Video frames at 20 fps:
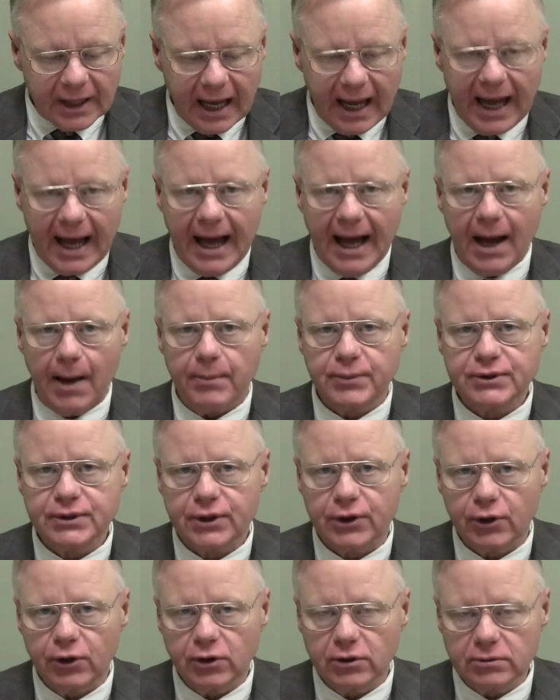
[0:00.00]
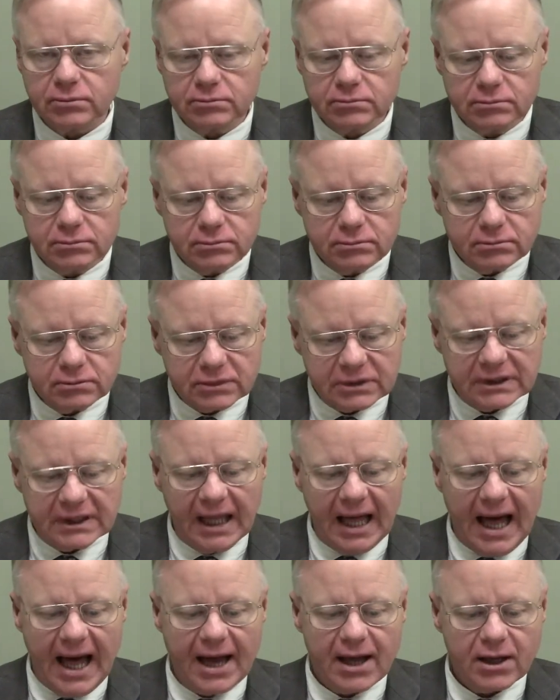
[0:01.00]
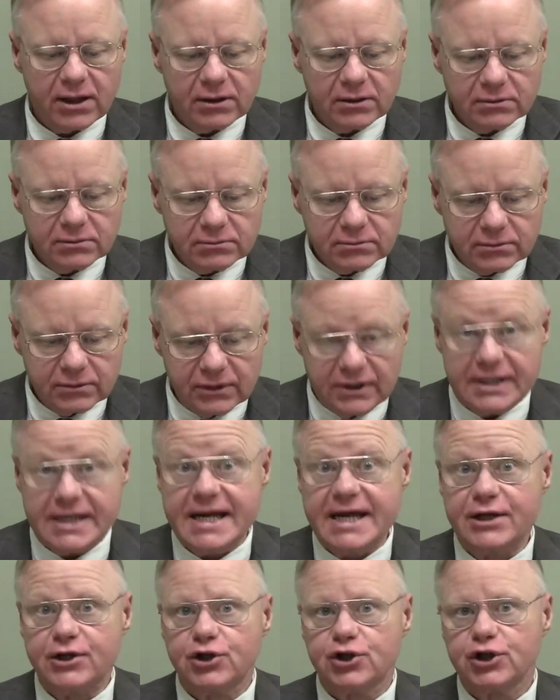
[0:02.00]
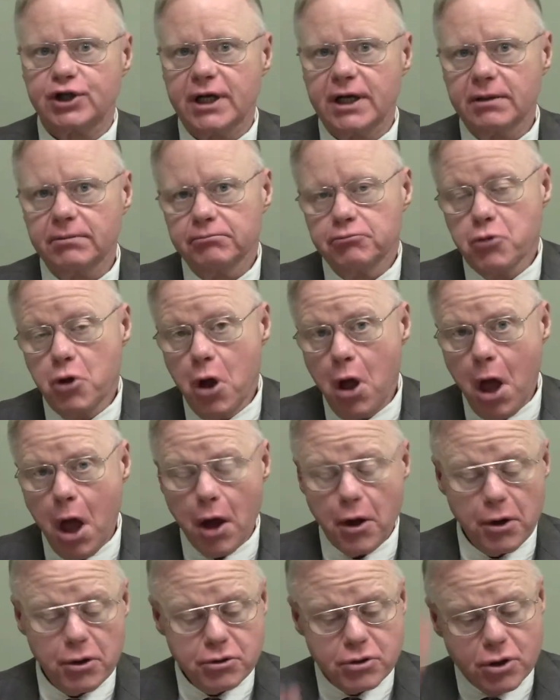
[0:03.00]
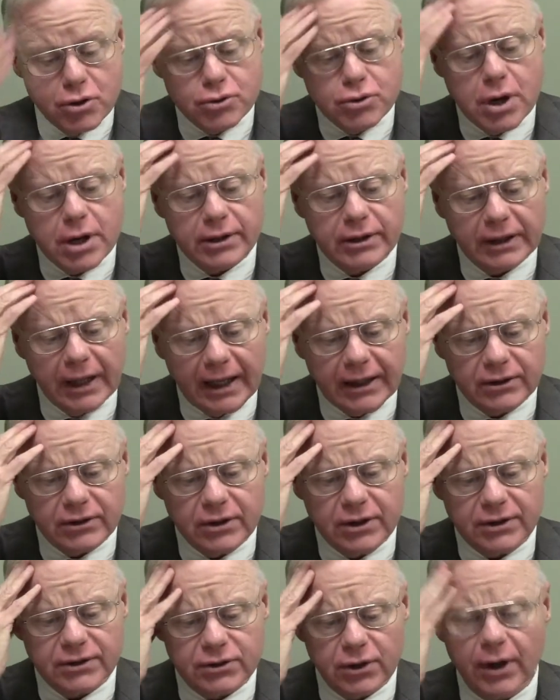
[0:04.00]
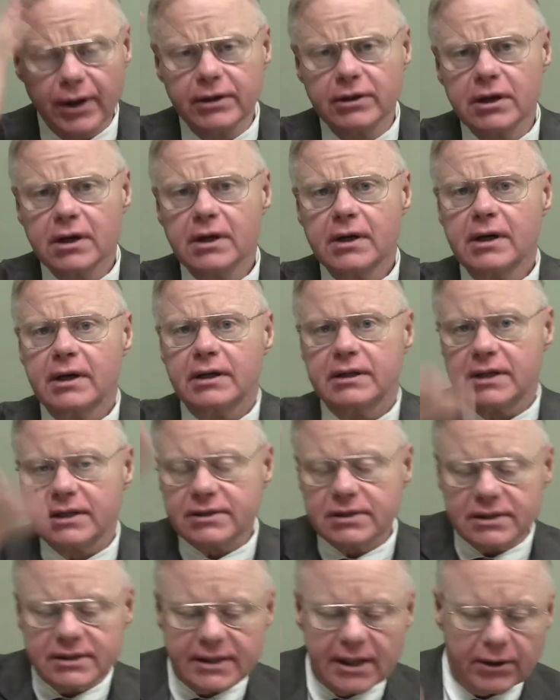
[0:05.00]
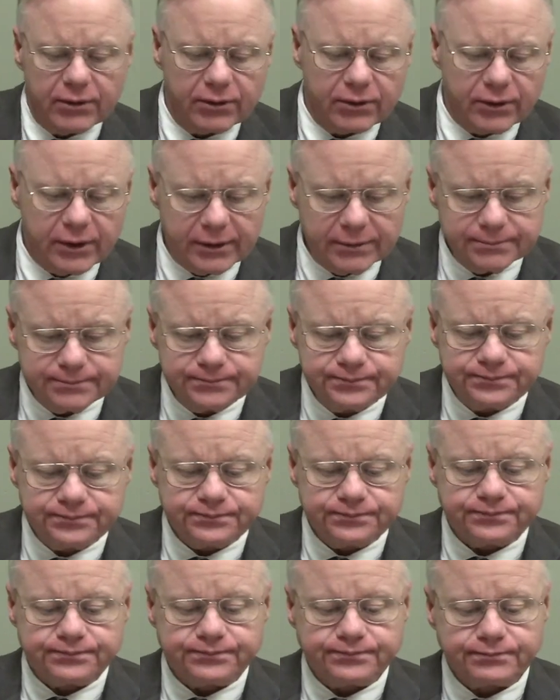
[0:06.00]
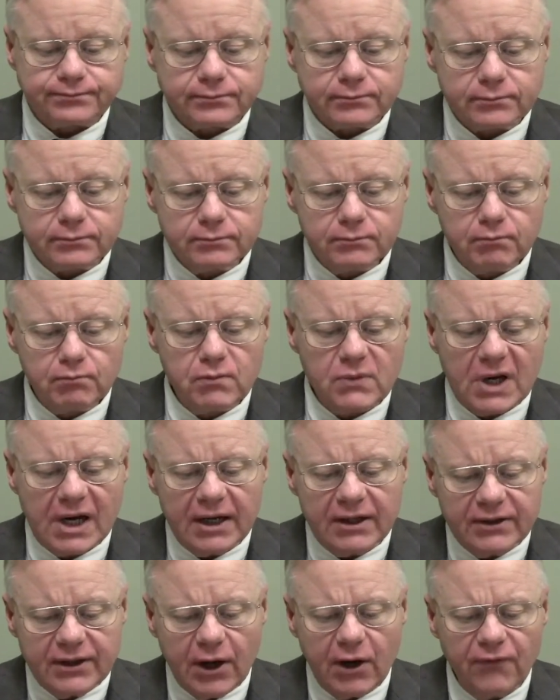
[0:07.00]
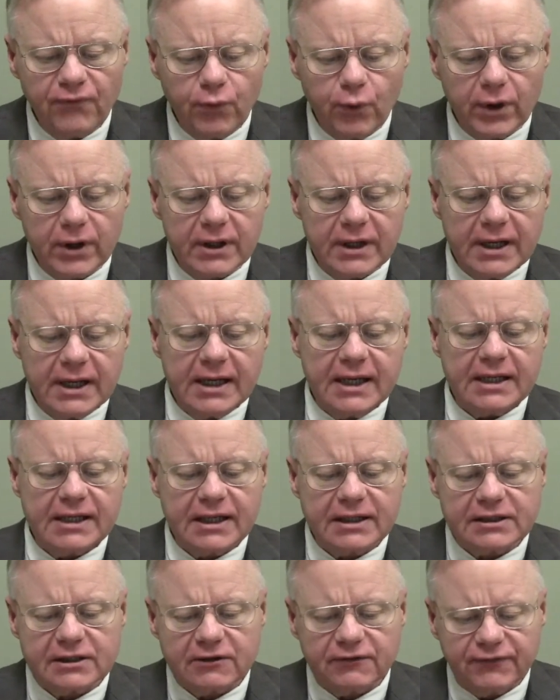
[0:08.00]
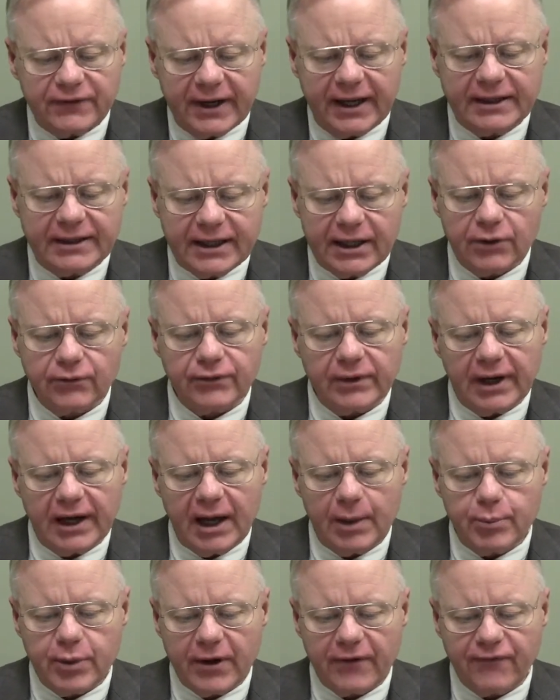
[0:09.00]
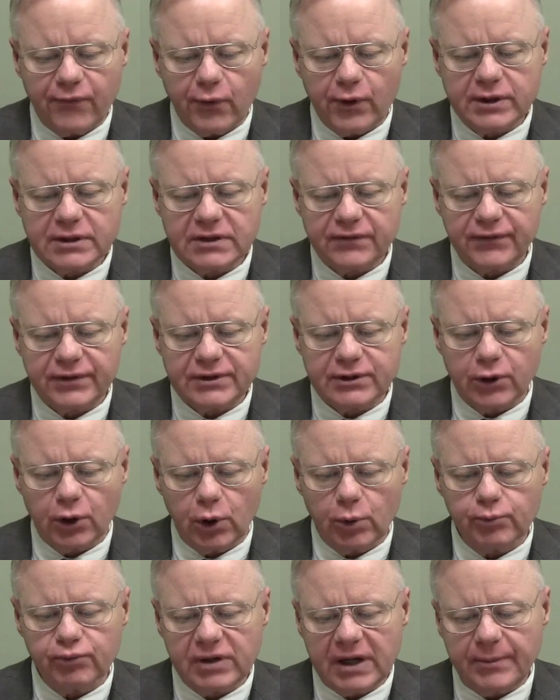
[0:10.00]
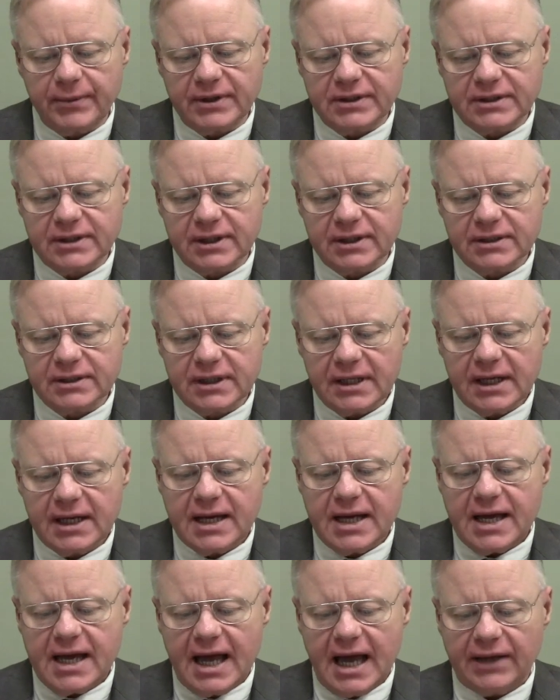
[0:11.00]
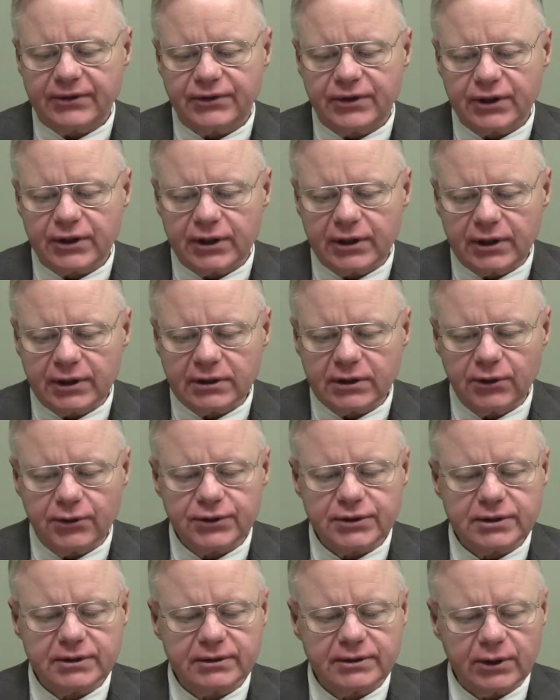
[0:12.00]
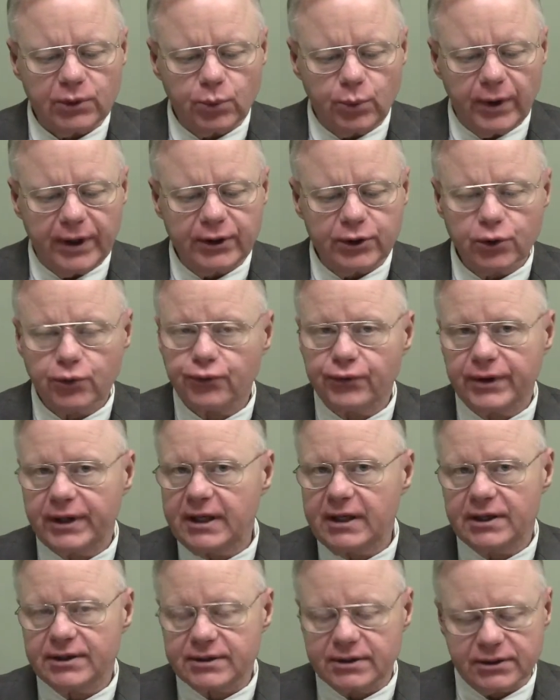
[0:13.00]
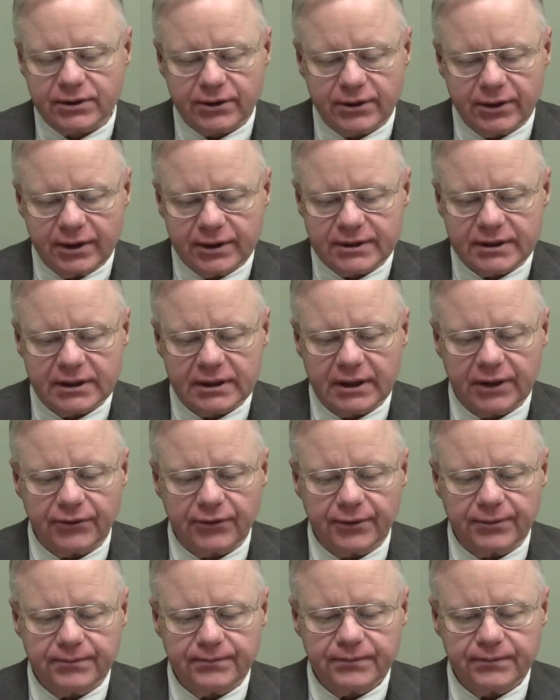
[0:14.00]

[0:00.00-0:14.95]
Hobbes, Hume, Locke, Nietzsche. Yeah, I like this one. Doesn't sound good. Therefore, does it finally arrive by force of its own premises at the conclusion that one creed is as good as another.